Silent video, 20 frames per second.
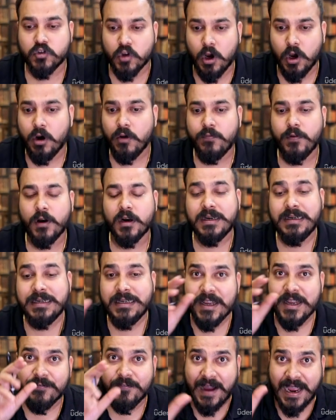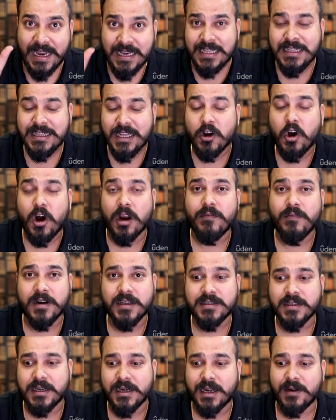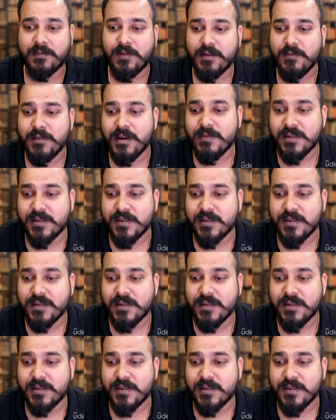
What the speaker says: So for defining the confidence interval,